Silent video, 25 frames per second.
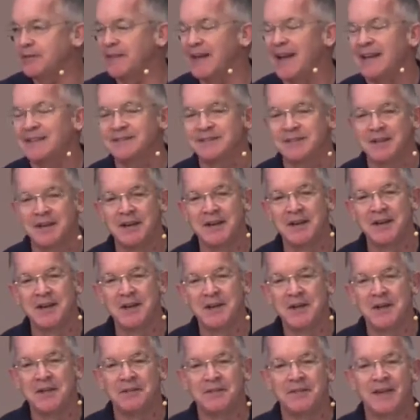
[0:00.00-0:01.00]

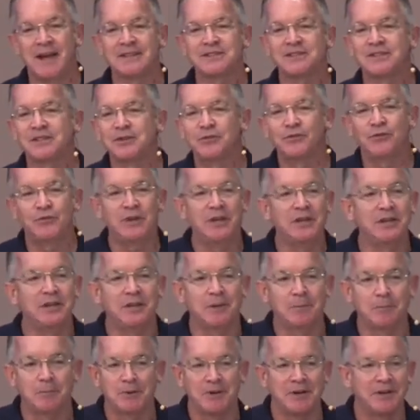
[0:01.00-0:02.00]
That's
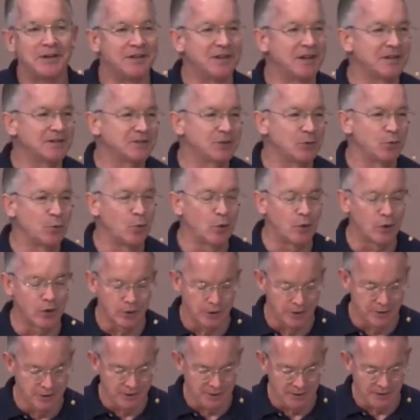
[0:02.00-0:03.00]
convenient, but it doesn't
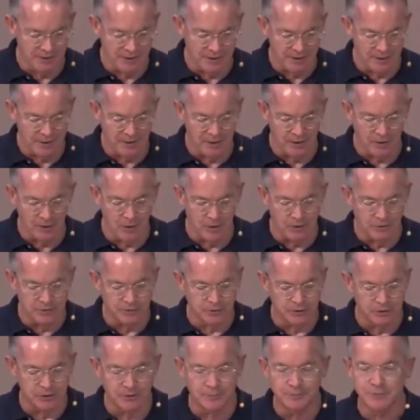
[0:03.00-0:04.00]
work in all
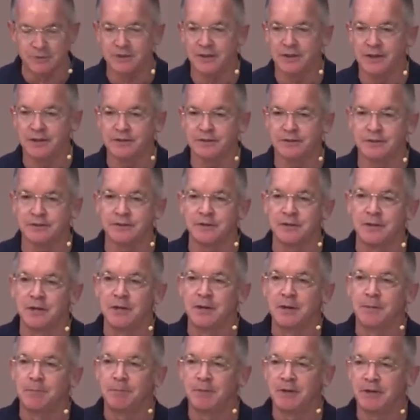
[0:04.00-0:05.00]
circumstances,
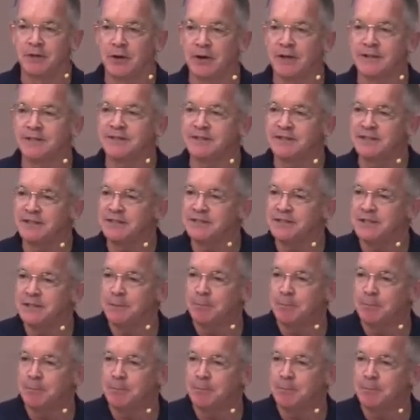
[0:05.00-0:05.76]
because it's easy to